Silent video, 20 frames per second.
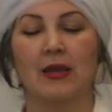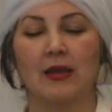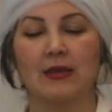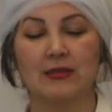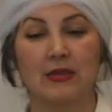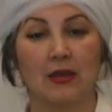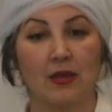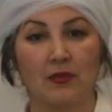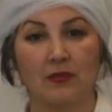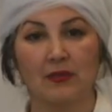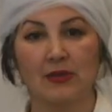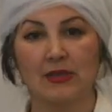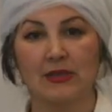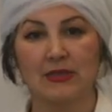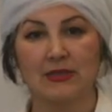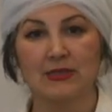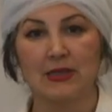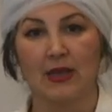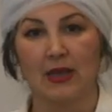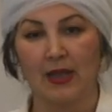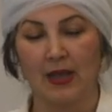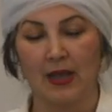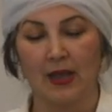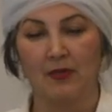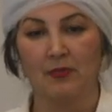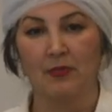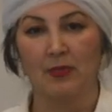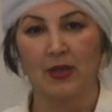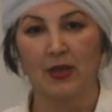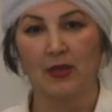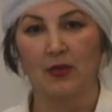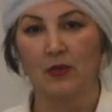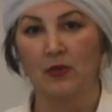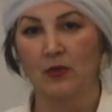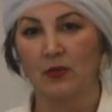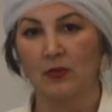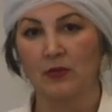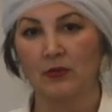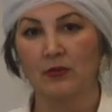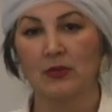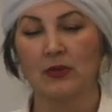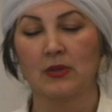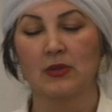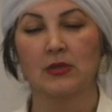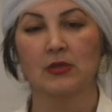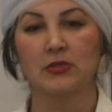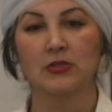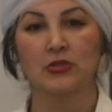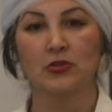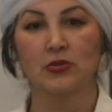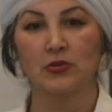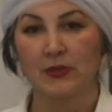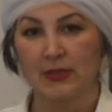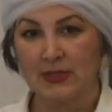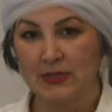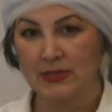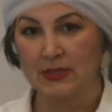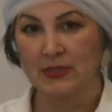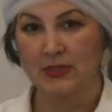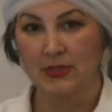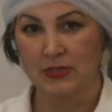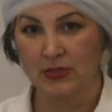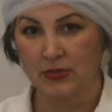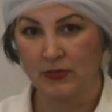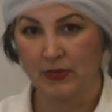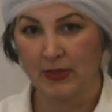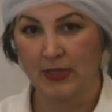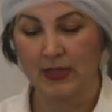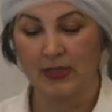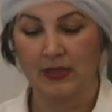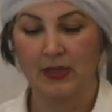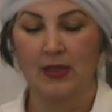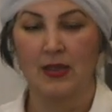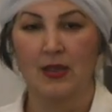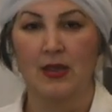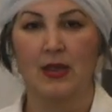As always, I have my own twist to it,